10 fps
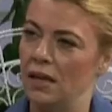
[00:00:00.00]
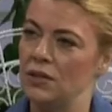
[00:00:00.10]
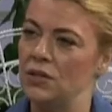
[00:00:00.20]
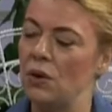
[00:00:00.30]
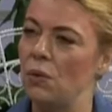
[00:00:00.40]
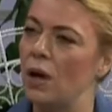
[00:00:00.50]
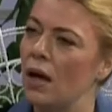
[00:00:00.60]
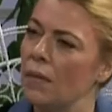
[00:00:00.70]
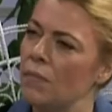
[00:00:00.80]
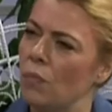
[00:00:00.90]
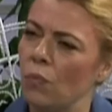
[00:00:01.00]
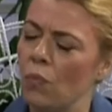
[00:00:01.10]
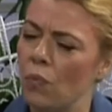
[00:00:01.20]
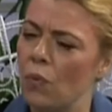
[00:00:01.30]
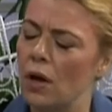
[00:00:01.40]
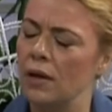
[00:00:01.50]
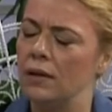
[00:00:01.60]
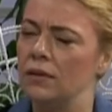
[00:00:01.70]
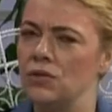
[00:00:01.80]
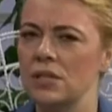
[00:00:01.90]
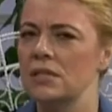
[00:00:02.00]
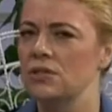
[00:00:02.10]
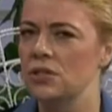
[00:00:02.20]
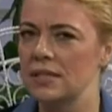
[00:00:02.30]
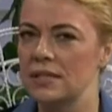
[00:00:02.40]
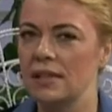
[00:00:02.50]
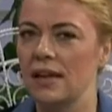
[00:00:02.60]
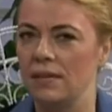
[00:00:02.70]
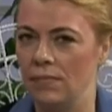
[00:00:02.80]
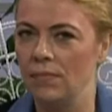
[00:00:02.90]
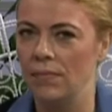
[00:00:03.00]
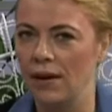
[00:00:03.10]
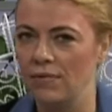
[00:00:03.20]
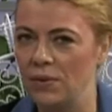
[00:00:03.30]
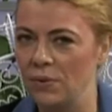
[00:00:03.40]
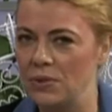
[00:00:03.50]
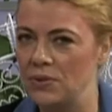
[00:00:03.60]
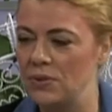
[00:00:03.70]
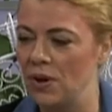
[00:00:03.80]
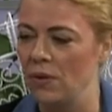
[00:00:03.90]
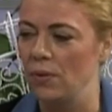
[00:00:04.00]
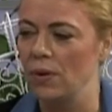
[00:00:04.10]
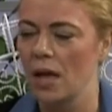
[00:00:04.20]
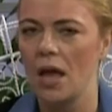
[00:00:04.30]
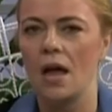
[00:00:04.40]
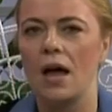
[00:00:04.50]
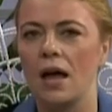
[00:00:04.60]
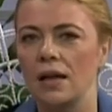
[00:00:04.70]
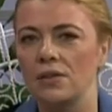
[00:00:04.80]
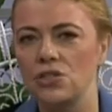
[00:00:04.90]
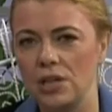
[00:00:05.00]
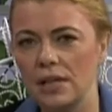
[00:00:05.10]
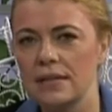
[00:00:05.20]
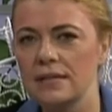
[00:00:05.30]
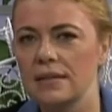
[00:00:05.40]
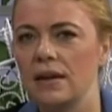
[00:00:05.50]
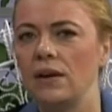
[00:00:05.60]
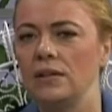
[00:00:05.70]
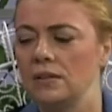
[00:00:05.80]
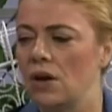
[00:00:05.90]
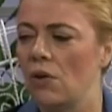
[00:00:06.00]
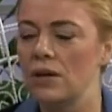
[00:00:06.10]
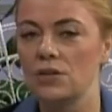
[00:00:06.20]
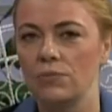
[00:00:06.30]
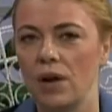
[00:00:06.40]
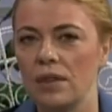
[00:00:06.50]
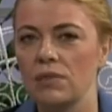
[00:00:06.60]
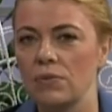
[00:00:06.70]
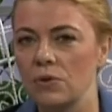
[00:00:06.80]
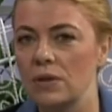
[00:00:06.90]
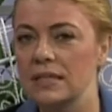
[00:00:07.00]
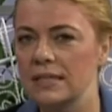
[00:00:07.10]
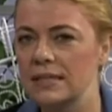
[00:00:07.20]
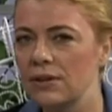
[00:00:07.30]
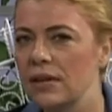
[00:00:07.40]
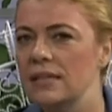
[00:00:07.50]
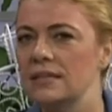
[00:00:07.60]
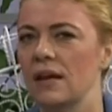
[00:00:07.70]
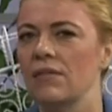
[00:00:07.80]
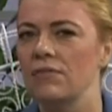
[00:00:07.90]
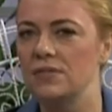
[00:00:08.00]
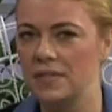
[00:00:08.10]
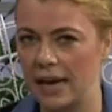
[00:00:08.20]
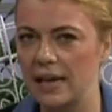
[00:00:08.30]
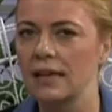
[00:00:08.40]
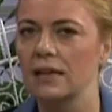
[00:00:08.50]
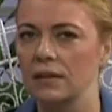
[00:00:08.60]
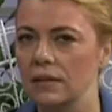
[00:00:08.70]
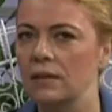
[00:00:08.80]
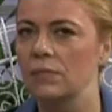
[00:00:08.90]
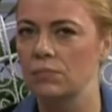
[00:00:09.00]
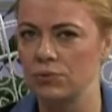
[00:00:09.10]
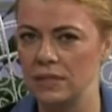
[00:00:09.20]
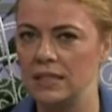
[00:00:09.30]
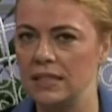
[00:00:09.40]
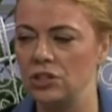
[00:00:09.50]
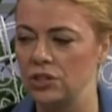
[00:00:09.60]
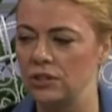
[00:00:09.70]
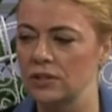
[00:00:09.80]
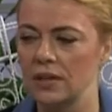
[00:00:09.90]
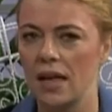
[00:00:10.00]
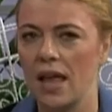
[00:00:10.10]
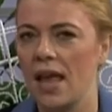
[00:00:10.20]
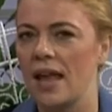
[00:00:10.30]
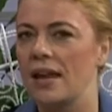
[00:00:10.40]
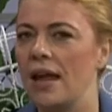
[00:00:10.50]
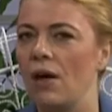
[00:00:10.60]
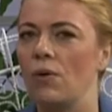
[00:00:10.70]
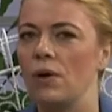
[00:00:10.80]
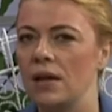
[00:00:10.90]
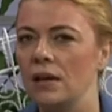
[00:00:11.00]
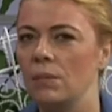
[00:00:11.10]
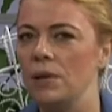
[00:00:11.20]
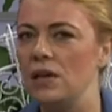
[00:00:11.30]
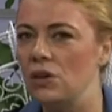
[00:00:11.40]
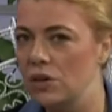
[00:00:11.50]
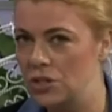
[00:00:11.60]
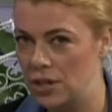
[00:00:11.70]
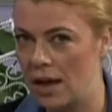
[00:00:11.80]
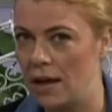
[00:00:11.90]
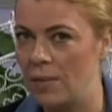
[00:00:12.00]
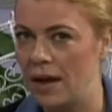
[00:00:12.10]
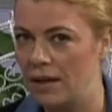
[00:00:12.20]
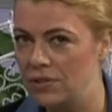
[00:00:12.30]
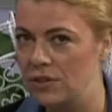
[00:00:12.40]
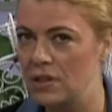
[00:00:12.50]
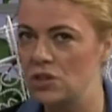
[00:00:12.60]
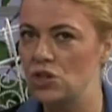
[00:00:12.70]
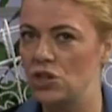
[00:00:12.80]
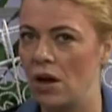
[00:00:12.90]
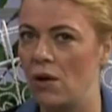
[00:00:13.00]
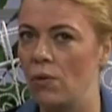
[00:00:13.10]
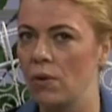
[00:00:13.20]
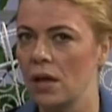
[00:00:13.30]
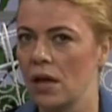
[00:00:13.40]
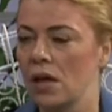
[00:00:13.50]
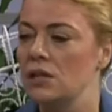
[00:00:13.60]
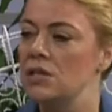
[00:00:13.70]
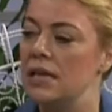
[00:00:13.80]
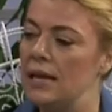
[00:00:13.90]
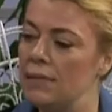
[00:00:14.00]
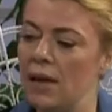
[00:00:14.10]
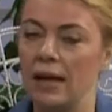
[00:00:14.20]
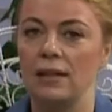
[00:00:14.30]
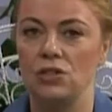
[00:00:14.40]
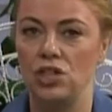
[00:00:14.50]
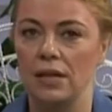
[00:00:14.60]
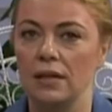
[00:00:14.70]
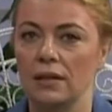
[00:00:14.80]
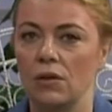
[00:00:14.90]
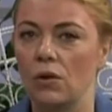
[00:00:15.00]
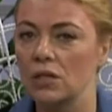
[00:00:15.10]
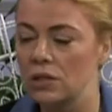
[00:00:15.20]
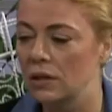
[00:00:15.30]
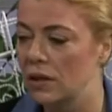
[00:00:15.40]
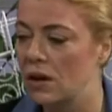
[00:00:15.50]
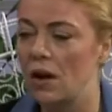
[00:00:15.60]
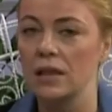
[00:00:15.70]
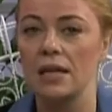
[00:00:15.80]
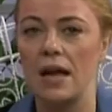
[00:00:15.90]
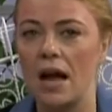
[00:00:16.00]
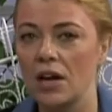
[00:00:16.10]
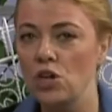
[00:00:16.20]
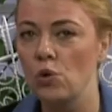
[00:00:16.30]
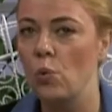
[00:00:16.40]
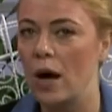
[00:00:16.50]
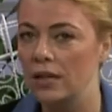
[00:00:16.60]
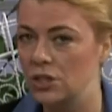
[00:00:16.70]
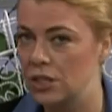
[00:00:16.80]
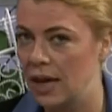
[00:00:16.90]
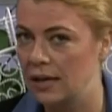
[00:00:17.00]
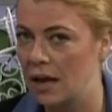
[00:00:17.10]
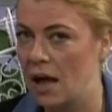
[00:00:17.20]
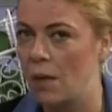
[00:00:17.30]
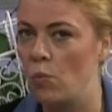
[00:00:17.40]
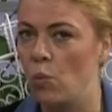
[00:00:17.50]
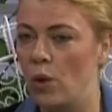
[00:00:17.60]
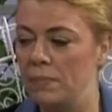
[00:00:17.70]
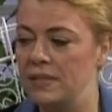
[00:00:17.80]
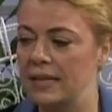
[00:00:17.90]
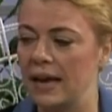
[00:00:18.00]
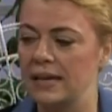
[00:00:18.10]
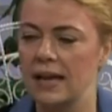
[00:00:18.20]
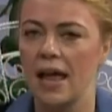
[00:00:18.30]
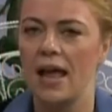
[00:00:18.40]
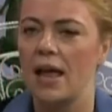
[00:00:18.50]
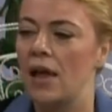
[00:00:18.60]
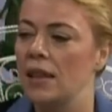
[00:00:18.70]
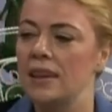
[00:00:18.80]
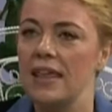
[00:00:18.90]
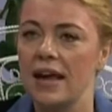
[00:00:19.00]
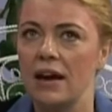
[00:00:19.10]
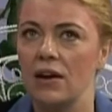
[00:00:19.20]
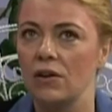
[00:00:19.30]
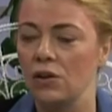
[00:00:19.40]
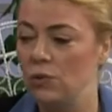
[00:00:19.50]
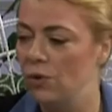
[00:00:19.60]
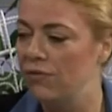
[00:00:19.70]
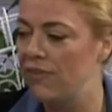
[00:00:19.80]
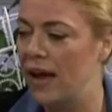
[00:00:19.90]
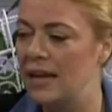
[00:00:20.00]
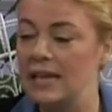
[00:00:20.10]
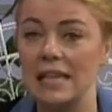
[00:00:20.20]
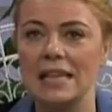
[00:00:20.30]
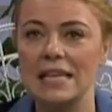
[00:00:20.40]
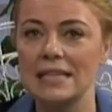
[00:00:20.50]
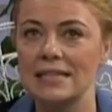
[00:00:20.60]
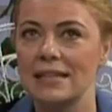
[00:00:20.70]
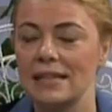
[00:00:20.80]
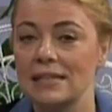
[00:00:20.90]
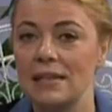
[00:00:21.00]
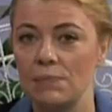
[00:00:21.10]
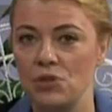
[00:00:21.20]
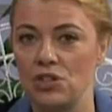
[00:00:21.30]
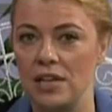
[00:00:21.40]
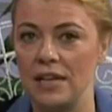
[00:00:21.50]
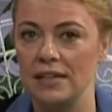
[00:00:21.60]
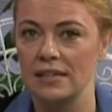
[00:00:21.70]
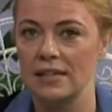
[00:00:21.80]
So just to let my viewers know, Jill is going to run through a series of technical procedures. Now, it'll be your job after this show to email Jill or to look on the onyourwatch.com website. And there you will find this tip sheet.